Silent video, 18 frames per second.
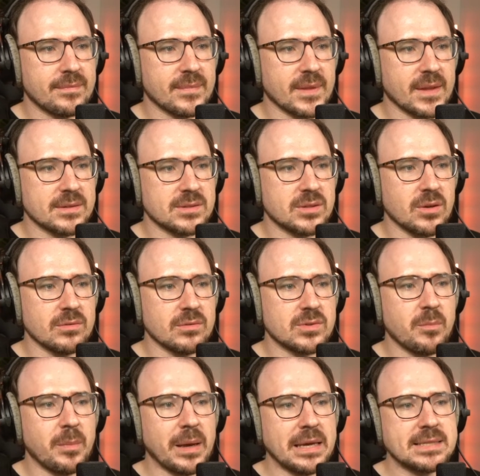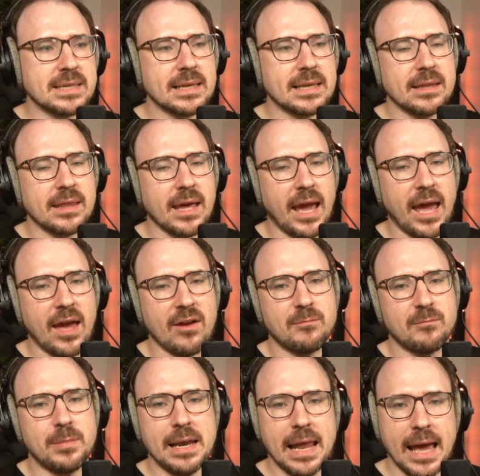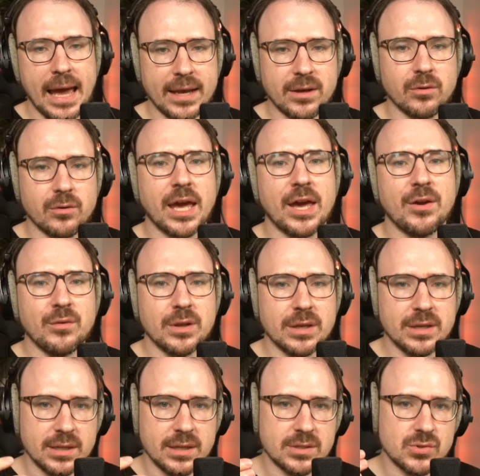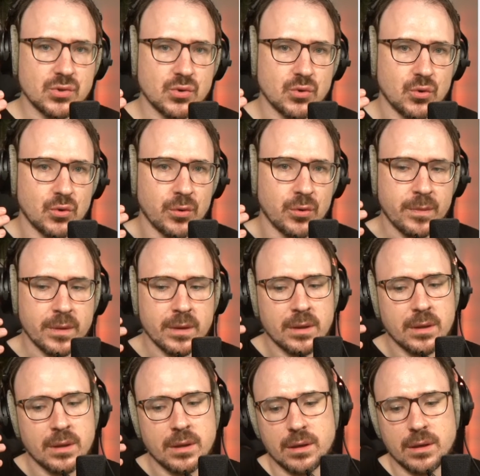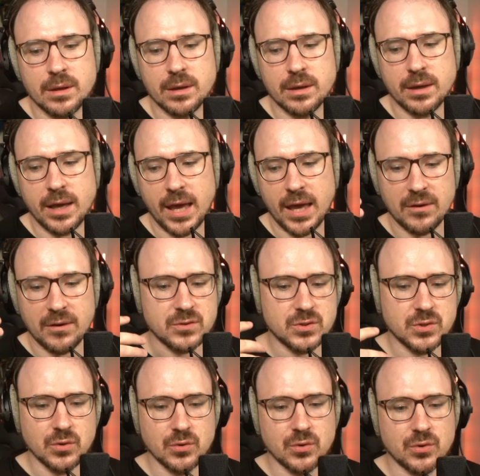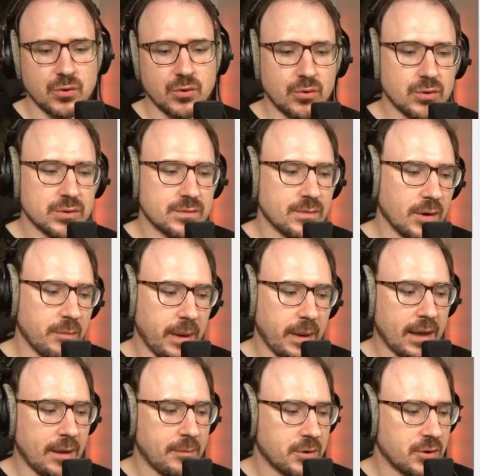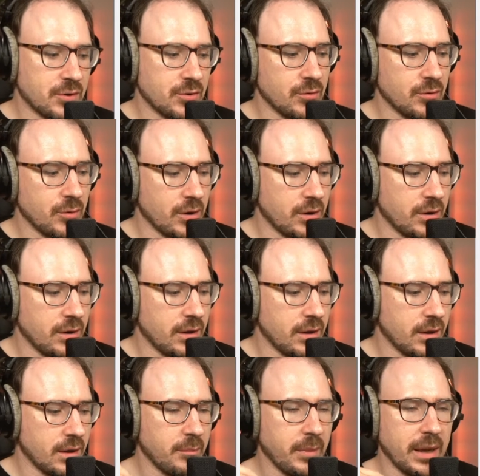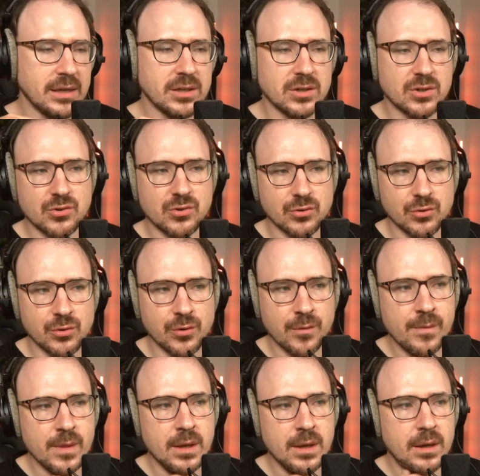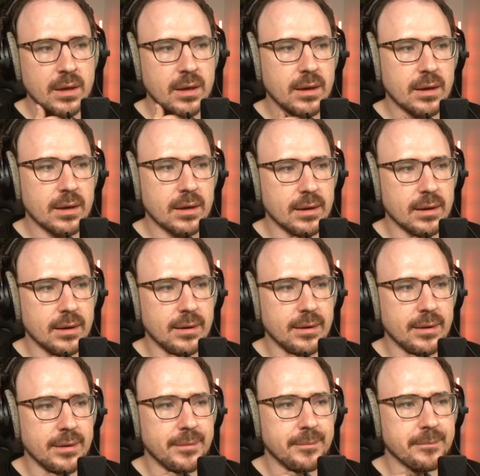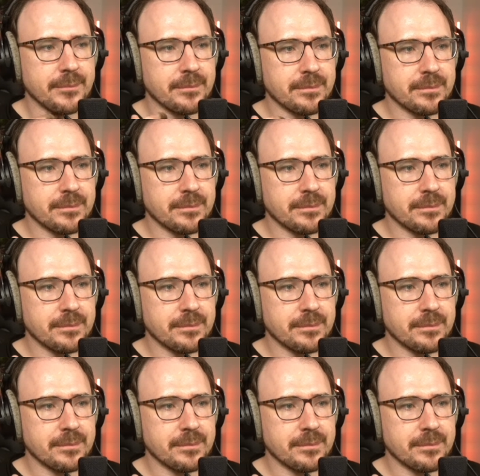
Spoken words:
So basically they have planned, okay, we need to have 2 crews, 1 backup crew, 1 main crew. And